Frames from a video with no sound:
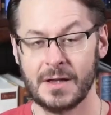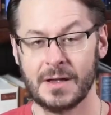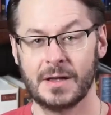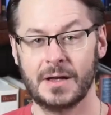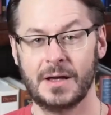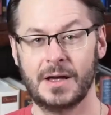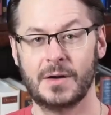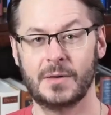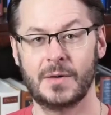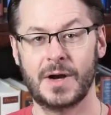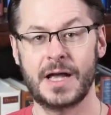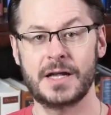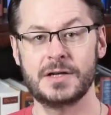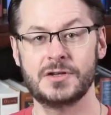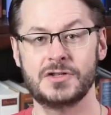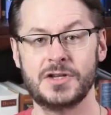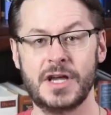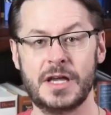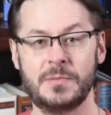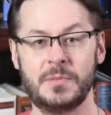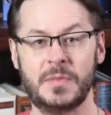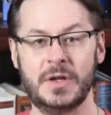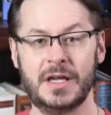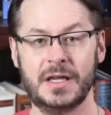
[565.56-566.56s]
All right,
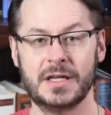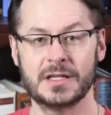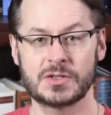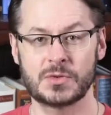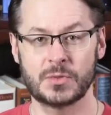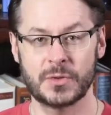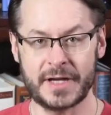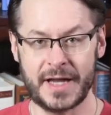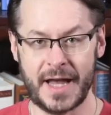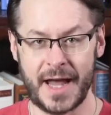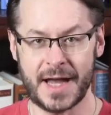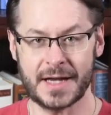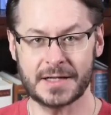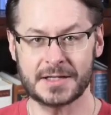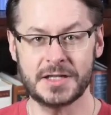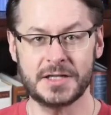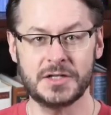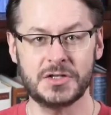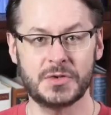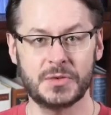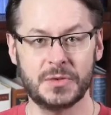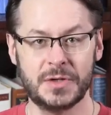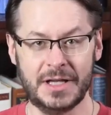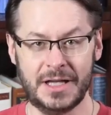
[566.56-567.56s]
JP is
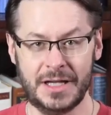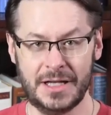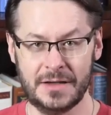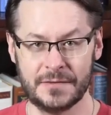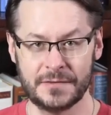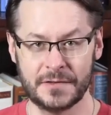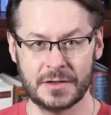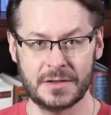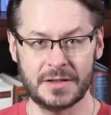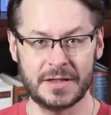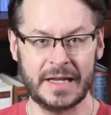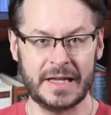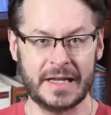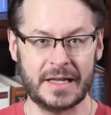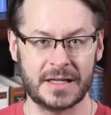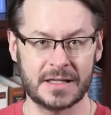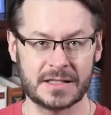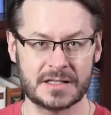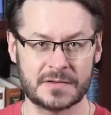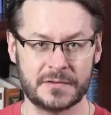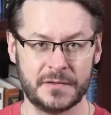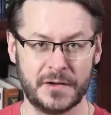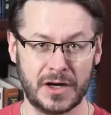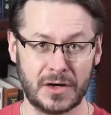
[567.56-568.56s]
reacting to evil in
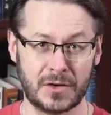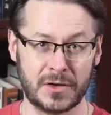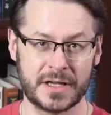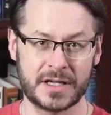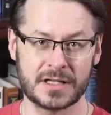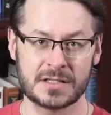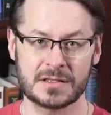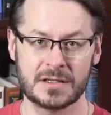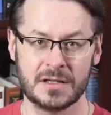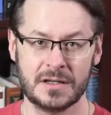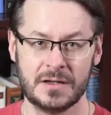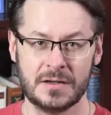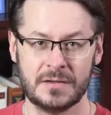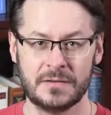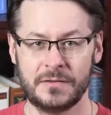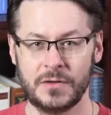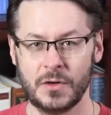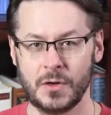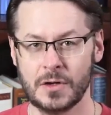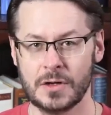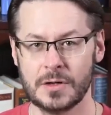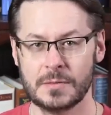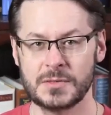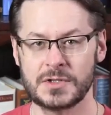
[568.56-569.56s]
its various
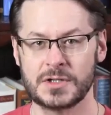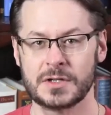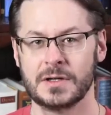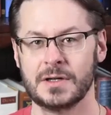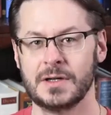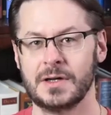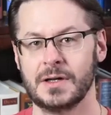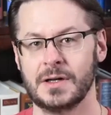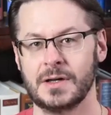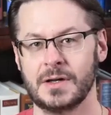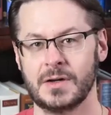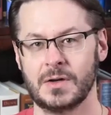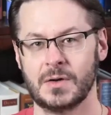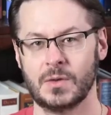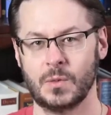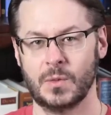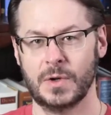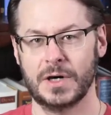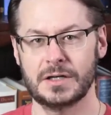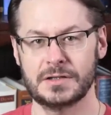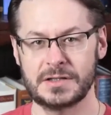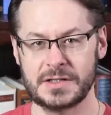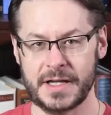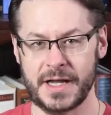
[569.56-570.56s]
forms.
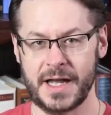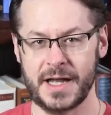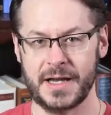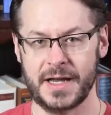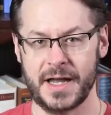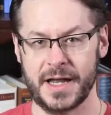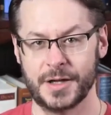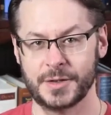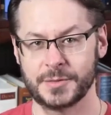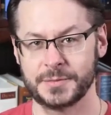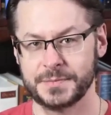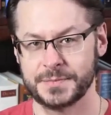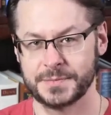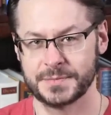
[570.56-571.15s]
Where's he at now?